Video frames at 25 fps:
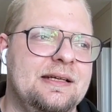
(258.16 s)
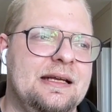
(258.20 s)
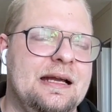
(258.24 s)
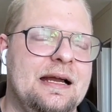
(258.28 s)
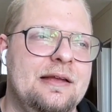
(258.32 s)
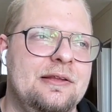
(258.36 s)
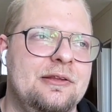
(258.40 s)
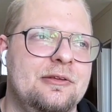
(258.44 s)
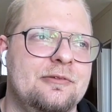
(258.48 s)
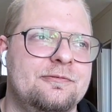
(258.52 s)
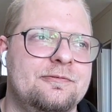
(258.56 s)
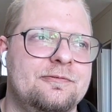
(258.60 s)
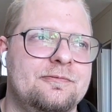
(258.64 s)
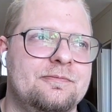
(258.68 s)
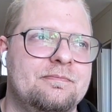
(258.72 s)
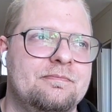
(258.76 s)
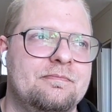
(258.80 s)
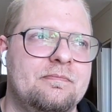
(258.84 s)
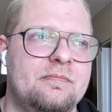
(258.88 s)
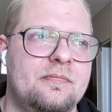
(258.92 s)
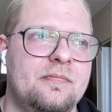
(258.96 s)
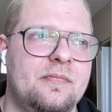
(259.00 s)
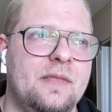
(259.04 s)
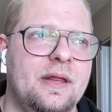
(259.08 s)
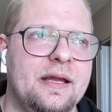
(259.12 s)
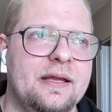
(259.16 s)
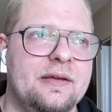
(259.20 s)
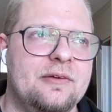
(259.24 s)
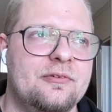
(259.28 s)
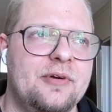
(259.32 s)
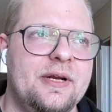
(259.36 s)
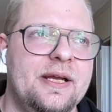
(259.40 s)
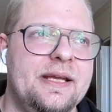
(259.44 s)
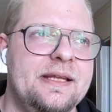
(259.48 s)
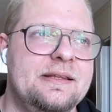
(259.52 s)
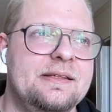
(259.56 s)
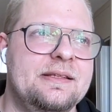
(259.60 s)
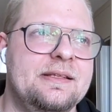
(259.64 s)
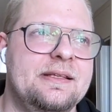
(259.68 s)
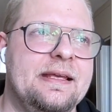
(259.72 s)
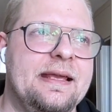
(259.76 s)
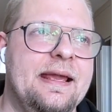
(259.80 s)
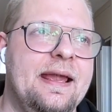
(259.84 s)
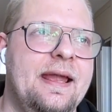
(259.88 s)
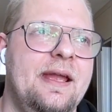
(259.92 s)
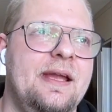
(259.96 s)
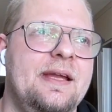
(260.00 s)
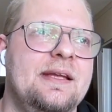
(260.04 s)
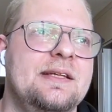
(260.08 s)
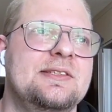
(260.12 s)
kind of great
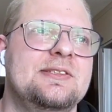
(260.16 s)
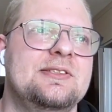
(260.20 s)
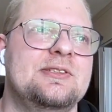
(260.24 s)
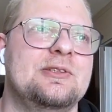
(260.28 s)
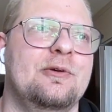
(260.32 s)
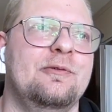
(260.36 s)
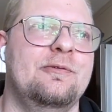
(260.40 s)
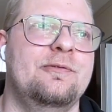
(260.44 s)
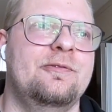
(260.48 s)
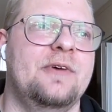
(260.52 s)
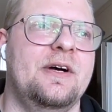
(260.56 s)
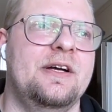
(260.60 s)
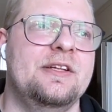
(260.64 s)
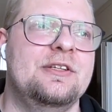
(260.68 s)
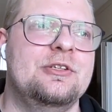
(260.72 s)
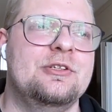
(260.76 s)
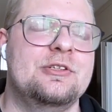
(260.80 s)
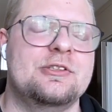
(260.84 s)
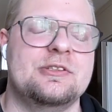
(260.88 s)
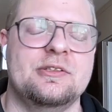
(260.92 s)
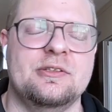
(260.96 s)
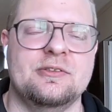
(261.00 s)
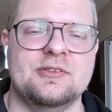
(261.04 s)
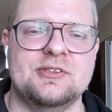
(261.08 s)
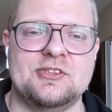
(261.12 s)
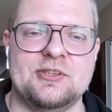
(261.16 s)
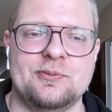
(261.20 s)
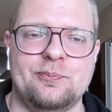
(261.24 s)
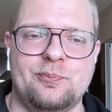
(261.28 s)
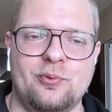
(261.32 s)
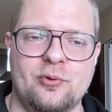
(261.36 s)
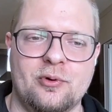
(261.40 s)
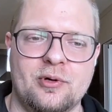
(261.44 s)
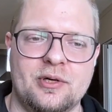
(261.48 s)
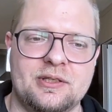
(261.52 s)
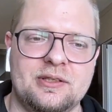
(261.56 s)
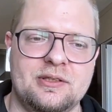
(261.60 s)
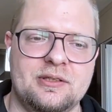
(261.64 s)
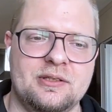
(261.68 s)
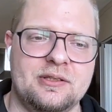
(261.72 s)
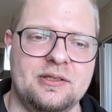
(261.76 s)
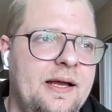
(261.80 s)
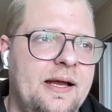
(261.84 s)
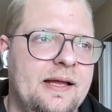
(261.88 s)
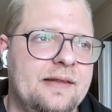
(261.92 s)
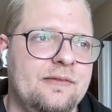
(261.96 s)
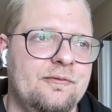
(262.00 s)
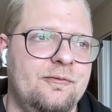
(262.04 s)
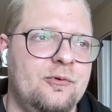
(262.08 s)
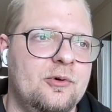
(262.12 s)
case of additional support,
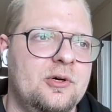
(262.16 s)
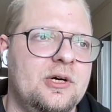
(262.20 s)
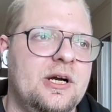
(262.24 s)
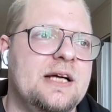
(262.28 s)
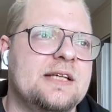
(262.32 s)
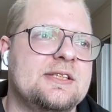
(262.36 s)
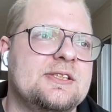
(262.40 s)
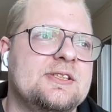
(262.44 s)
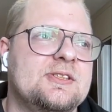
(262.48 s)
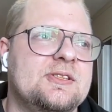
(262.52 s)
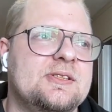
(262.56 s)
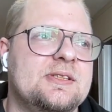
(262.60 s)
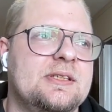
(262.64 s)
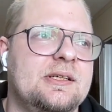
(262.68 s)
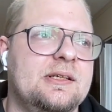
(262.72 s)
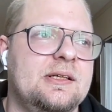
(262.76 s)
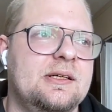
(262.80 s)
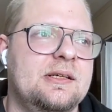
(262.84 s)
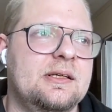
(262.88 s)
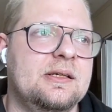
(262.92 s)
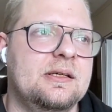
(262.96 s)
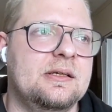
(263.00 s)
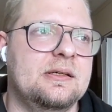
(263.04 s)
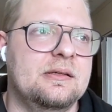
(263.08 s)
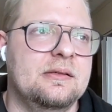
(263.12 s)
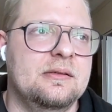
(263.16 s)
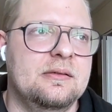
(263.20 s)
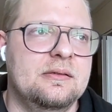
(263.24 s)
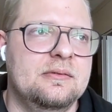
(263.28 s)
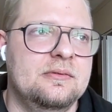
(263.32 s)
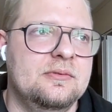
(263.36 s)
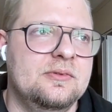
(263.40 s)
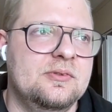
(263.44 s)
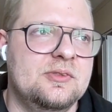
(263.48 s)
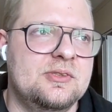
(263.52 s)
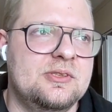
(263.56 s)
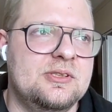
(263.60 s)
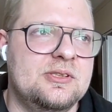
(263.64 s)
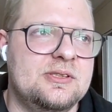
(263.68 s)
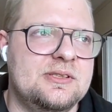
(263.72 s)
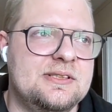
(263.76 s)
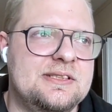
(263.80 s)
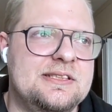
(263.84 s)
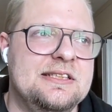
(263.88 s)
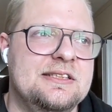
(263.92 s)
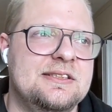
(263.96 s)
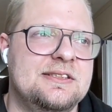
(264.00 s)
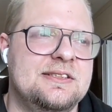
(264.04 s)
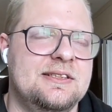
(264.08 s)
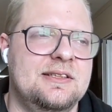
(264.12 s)
and for us,
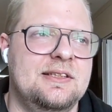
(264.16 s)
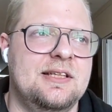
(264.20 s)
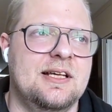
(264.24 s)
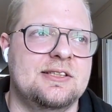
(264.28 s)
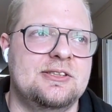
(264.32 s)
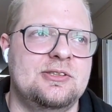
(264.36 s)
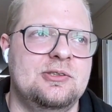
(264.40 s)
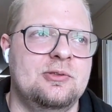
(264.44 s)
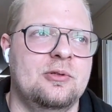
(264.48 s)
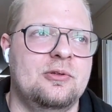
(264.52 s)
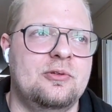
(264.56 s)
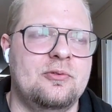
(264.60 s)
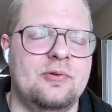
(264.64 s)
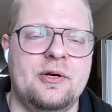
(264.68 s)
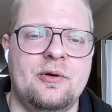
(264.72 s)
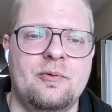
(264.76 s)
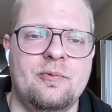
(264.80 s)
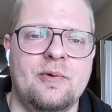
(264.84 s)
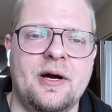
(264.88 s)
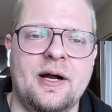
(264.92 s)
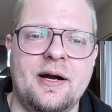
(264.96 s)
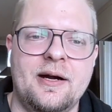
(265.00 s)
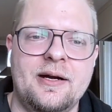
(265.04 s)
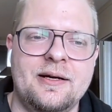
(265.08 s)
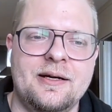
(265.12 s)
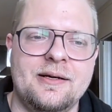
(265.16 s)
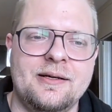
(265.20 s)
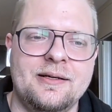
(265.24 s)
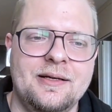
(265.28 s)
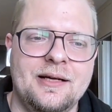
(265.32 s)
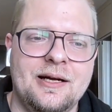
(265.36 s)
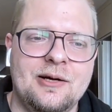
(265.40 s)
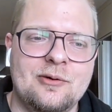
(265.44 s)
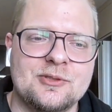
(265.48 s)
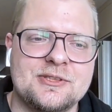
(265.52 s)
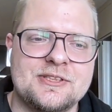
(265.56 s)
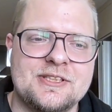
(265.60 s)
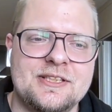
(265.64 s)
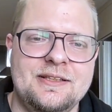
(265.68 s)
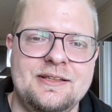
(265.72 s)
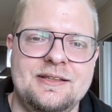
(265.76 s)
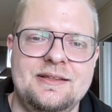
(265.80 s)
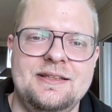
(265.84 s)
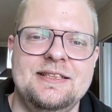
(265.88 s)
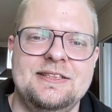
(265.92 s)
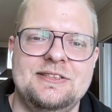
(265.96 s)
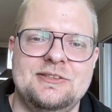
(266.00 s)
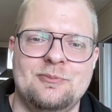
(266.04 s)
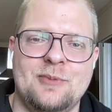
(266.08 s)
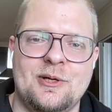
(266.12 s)
since it does not require, I would say,
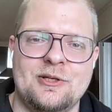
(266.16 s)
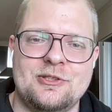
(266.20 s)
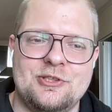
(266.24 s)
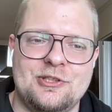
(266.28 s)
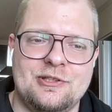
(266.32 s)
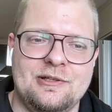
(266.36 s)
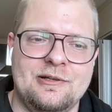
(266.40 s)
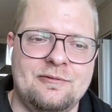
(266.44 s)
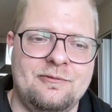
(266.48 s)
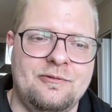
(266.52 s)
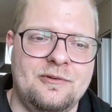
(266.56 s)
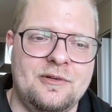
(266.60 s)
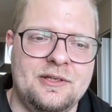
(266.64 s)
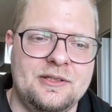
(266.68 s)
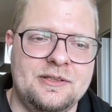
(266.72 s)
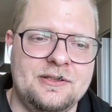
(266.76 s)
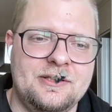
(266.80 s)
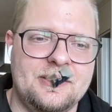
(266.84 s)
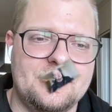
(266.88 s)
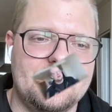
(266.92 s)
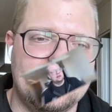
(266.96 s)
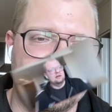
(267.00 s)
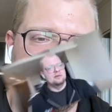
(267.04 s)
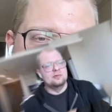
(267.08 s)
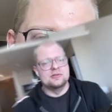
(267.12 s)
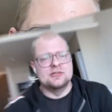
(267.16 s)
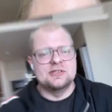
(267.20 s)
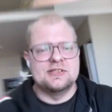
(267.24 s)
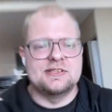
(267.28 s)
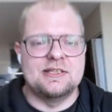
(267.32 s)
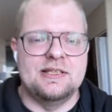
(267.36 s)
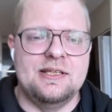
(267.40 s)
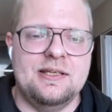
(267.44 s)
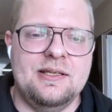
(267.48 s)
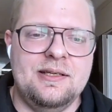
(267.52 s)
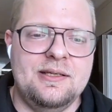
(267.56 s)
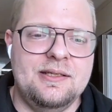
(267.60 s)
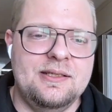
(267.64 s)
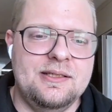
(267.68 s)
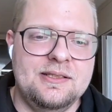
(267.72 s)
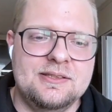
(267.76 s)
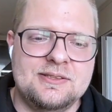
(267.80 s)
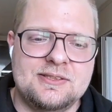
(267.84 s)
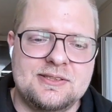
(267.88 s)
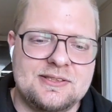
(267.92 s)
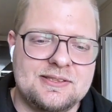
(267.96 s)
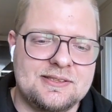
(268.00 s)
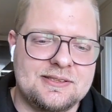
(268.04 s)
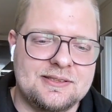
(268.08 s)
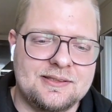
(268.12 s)
this much effort, and I would say
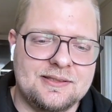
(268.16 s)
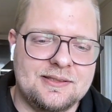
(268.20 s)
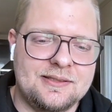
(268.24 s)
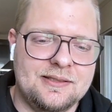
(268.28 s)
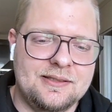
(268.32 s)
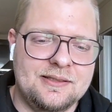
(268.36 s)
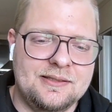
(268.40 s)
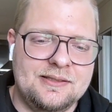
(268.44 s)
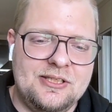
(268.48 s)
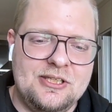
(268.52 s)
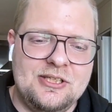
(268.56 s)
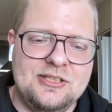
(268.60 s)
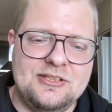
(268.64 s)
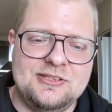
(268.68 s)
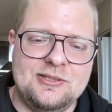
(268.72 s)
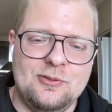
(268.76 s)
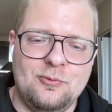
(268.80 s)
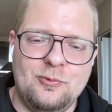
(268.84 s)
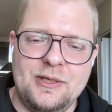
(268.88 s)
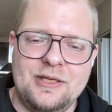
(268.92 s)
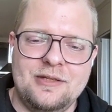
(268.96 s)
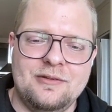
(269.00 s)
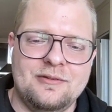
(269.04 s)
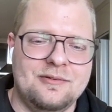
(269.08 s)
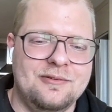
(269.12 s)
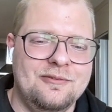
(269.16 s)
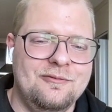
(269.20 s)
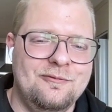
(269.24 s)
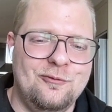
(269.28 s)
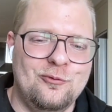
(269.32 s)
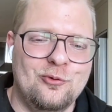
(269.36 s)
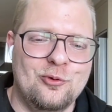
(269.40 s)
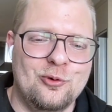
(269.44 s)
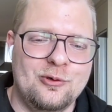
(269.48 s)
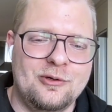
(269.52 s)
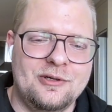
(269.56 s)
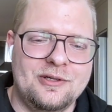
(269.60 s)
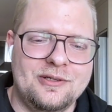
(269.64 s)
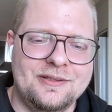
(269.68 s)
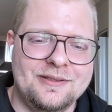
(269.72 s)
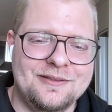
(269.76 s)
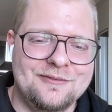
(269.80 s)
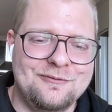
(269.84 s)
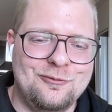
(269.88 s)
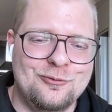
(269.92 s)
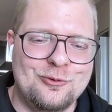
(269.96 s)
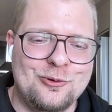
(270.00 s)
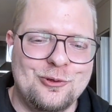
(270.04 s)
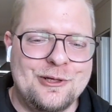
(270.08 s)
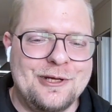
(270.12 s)
it's the easy win for
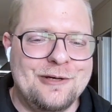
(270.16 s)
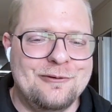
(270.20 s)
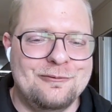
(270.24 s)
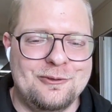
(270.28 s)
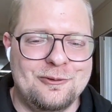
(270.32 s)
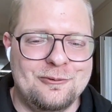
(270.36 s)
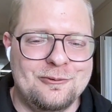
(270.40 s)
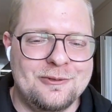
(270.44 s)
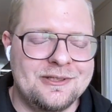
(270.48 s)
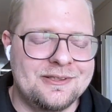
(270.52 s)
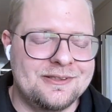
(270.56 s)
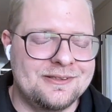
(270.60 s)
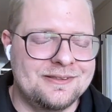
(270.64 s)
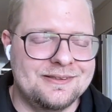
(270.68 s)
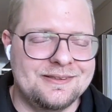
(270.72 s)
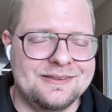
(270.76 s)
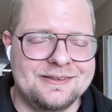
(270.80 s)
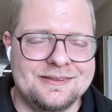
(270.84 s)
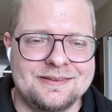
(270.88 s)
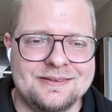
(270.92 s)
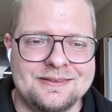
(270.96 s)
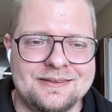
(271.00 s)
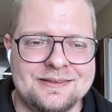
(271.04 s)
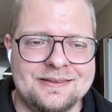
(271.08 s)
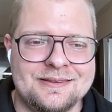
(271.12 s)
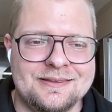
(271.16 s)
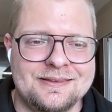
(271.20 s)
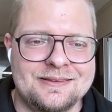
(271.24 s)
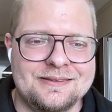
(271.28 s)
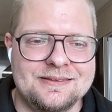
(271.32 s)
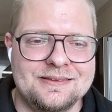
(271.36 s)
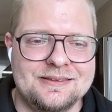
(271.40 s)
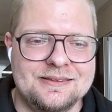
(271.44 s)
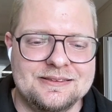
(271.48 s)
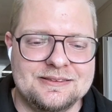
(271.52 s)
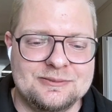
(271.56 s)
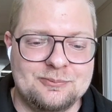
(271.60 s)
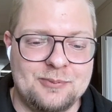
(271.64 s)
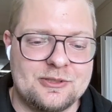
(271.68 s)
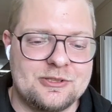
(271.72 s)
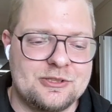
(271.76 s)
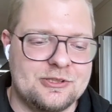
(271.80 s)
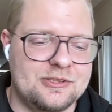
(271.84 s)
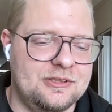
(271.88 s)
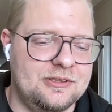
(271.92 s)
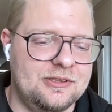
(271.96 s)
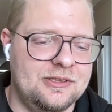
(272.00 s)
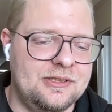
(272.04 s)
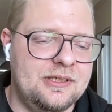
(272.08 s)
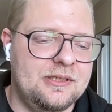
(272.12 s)
everyone,
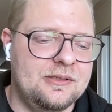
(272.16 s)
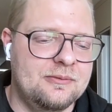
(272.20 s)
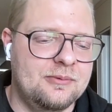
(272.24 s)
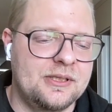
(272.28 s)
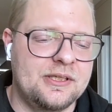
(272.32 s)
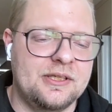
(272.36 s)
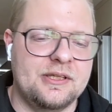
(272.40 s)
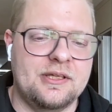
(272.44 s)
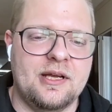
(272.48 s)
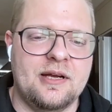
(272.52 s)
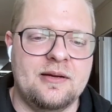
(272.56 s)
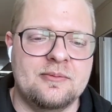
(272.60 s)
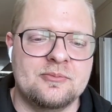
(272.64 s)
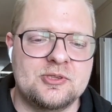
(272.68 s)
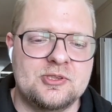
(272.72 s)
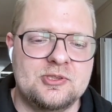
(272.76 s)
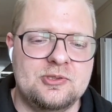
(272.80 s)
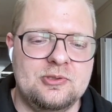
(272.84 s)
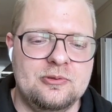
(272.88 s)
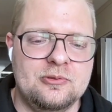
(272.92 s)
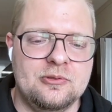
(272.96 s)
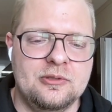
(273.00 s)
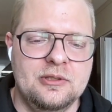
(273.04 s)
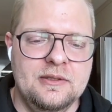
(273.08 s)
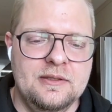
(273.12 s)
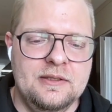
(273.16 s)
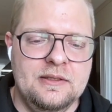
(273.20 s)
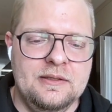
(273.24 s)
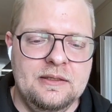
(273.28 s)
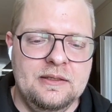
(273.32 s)
especially when it comes to